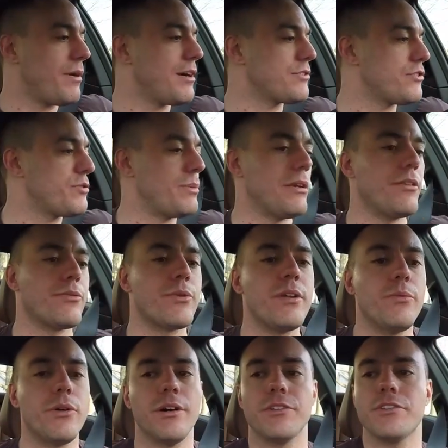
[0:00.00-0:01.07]
Mazda Speed
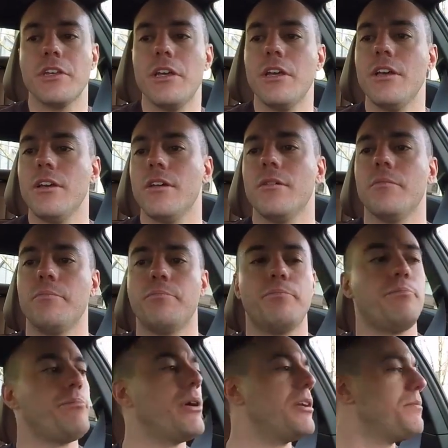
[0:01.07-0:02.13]
3 was,
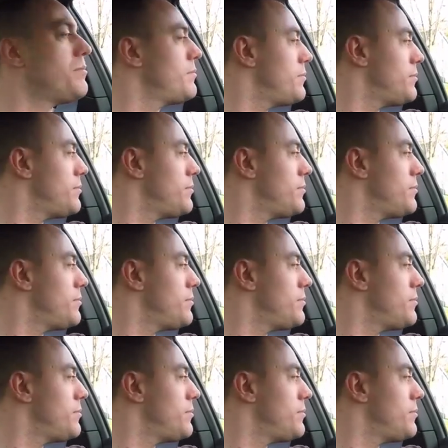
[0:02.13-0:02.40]
but